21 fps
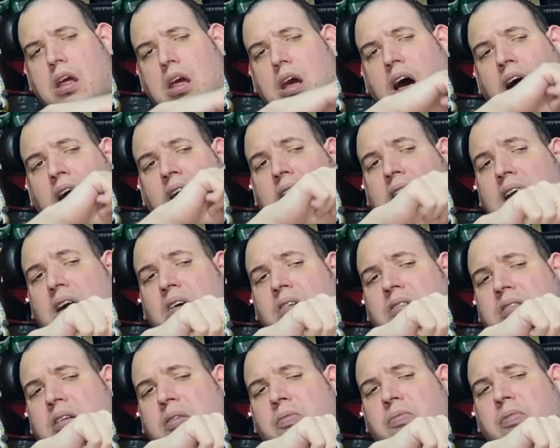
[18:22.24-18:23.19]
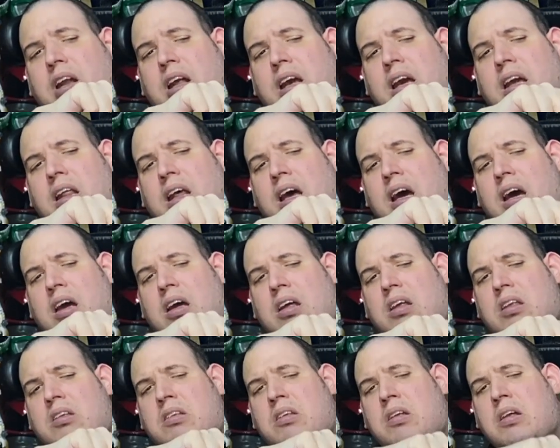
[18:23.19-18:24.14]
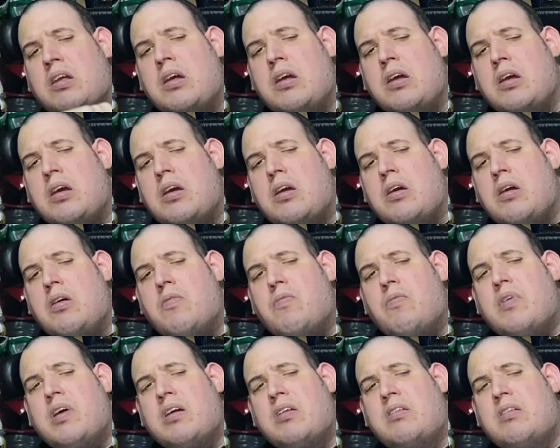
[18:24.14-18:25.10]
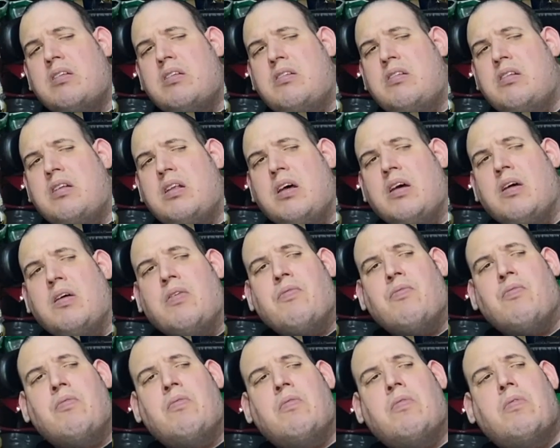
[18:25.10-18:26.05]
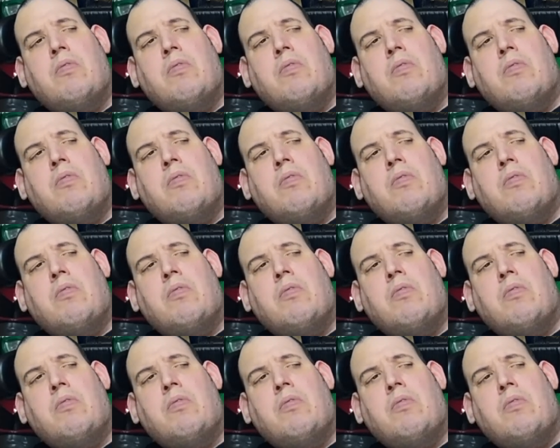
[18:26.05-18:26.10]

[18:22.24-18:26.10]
I know somebody that has messaged them,